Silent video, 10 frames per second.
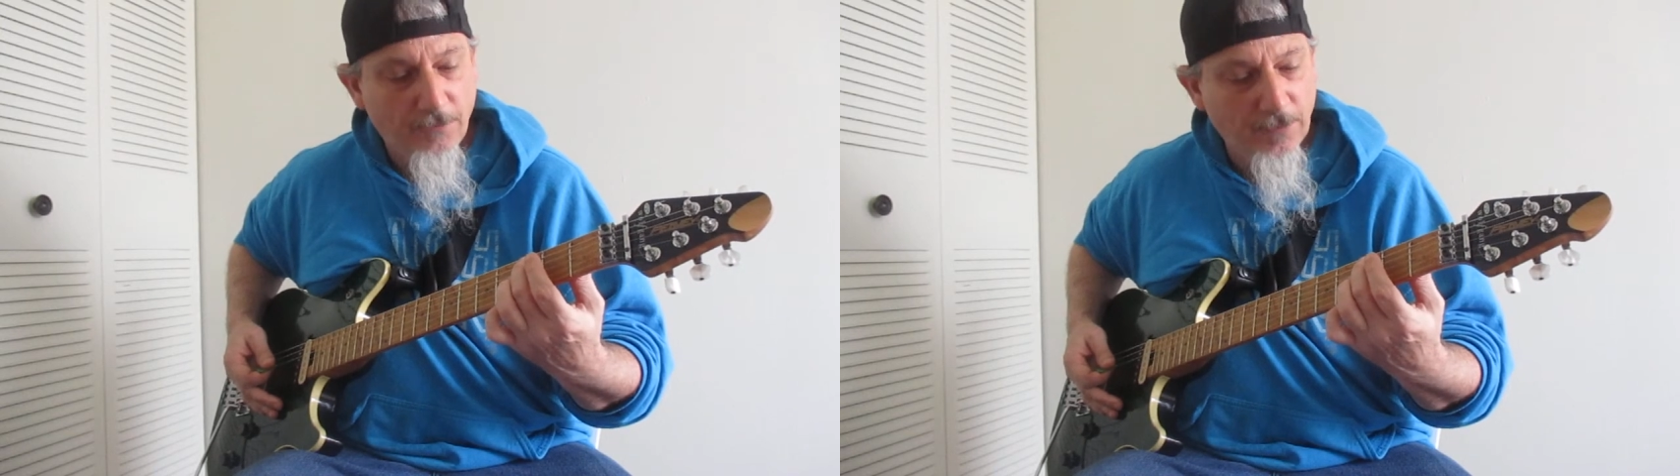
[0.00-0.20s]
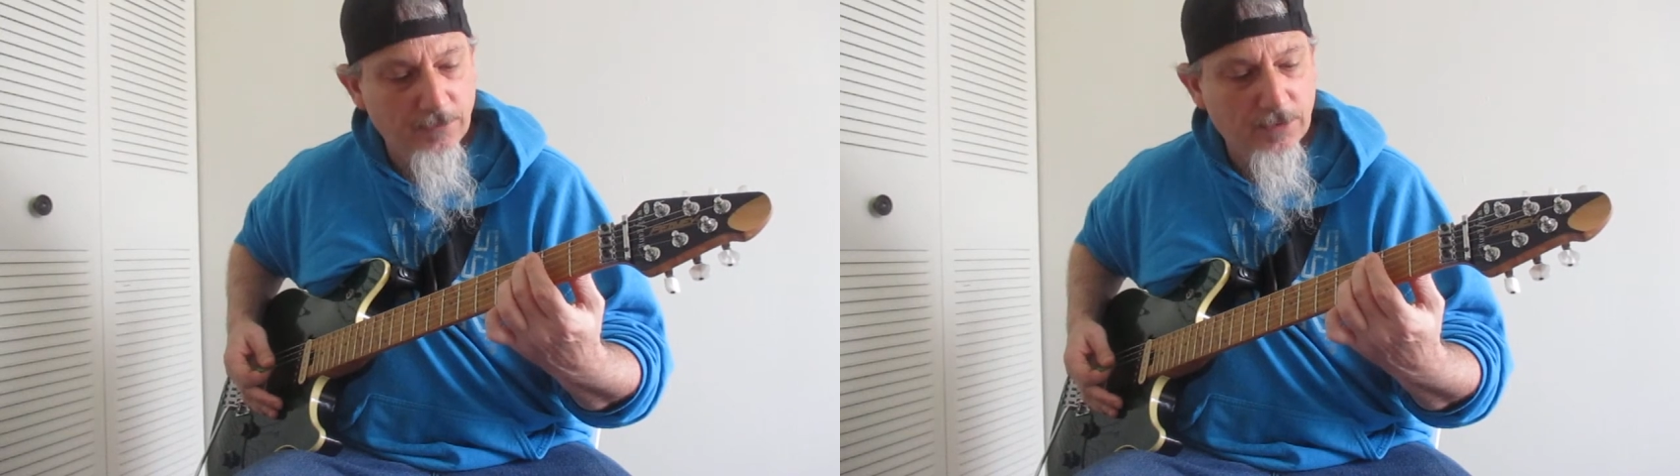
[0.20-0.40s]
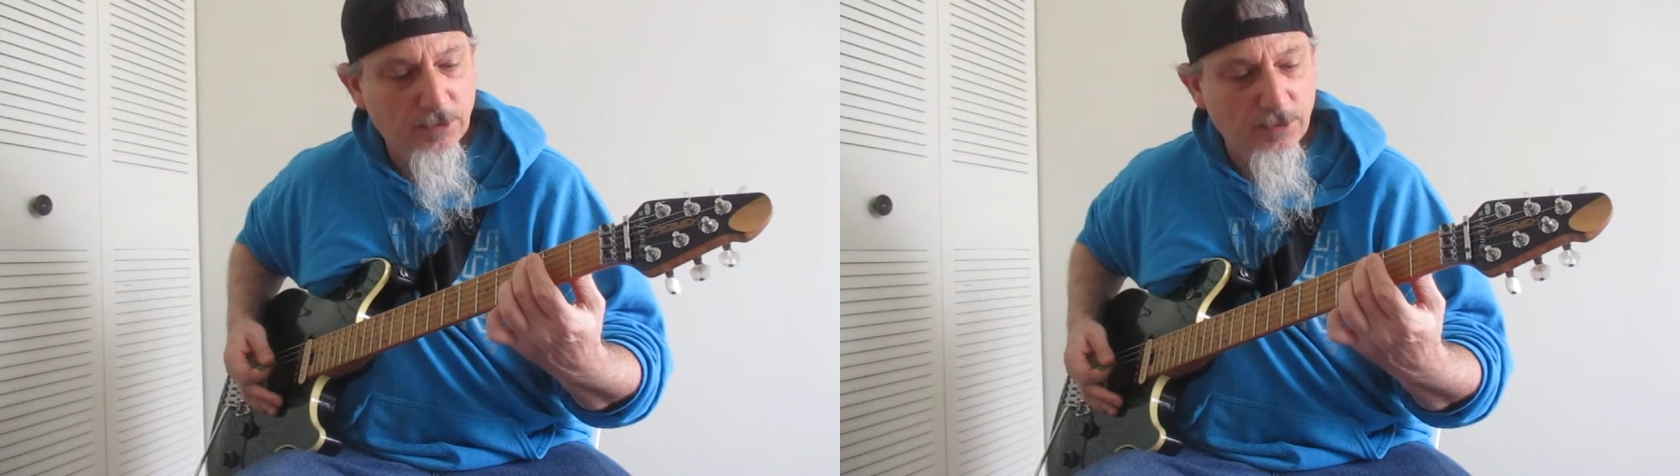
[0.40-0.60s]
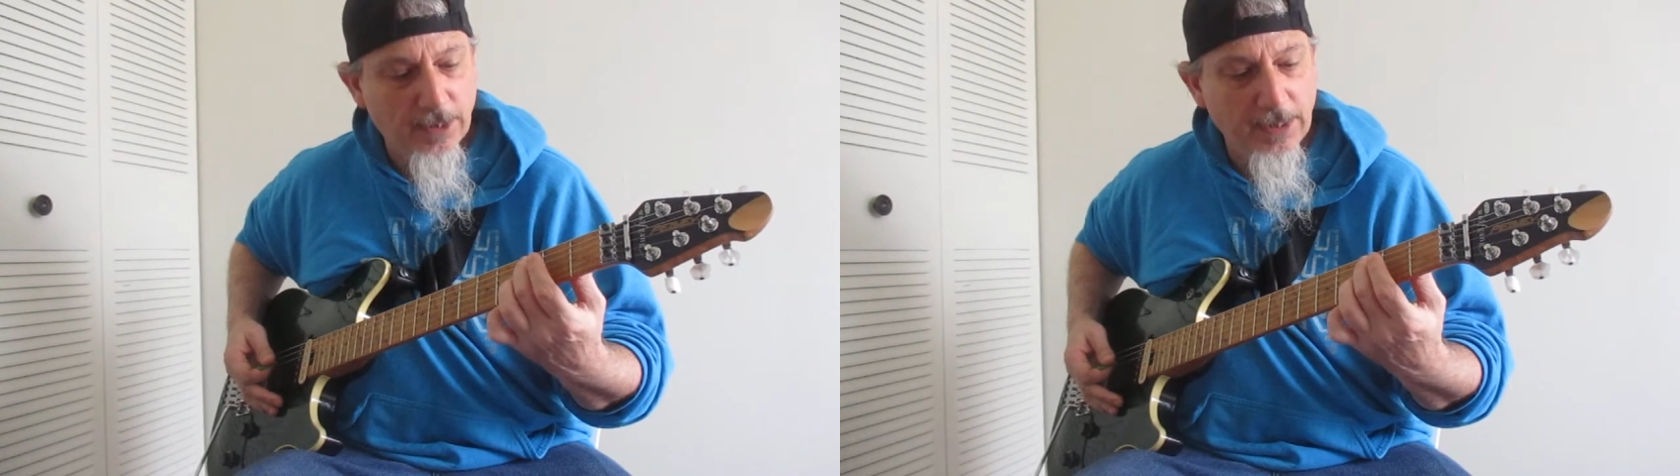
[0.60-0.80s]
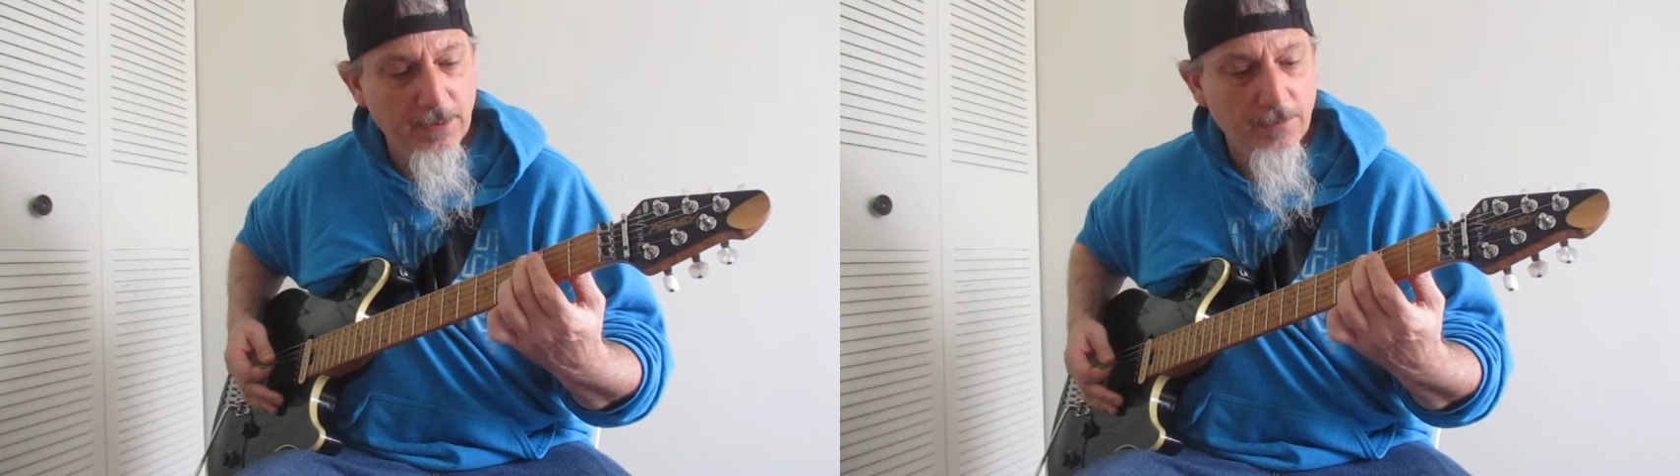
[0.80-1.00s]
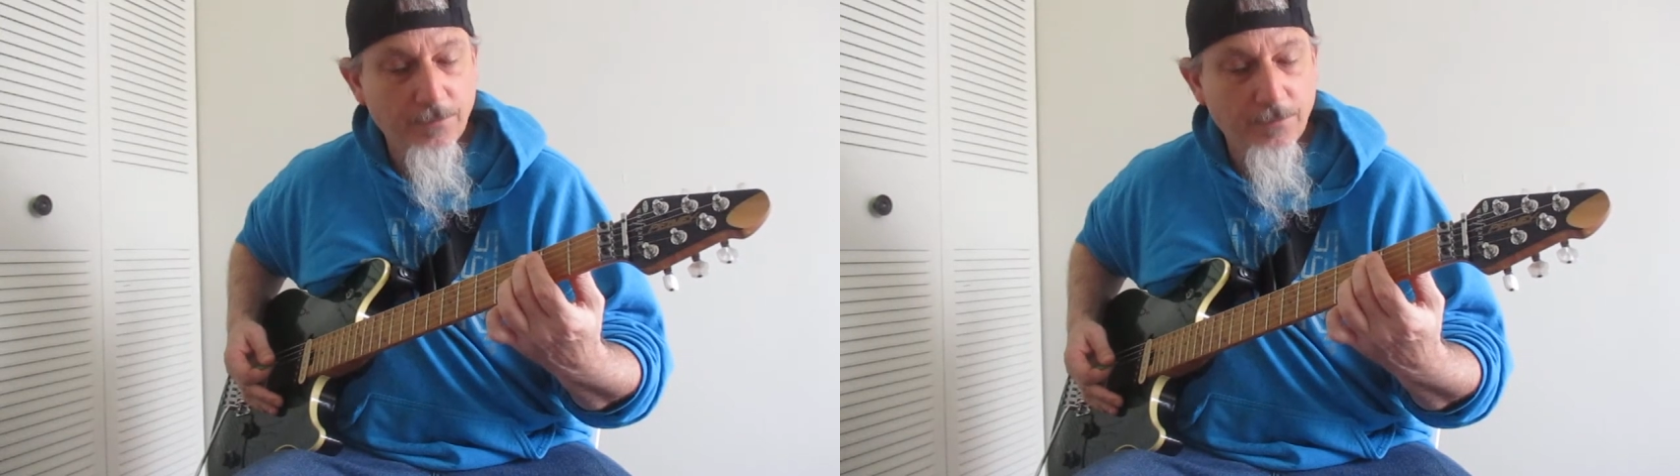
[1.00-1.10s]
5th string,